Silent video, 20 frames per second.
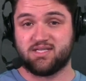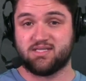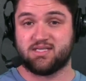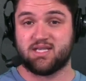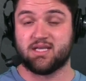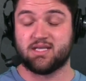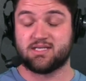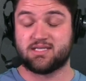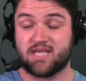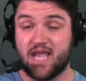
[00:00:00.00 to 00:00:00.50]

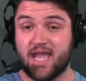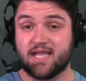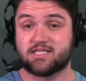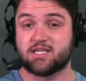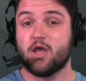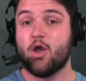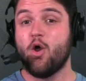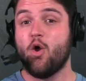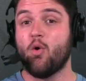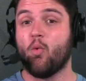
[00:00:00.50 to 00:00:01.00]
the Saints
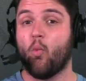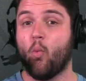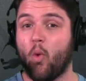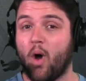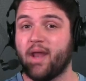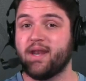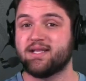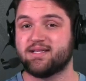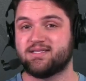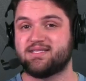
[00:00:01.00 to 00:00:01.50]

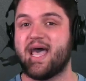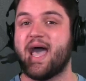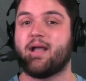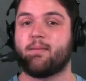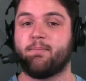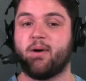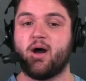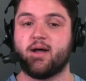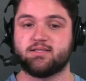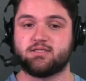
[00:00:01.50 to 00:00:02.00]
wanted Zach
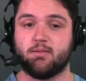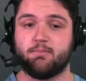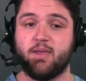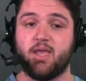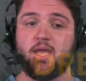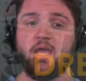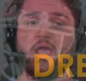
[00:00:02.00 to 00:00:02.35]
Bond to be.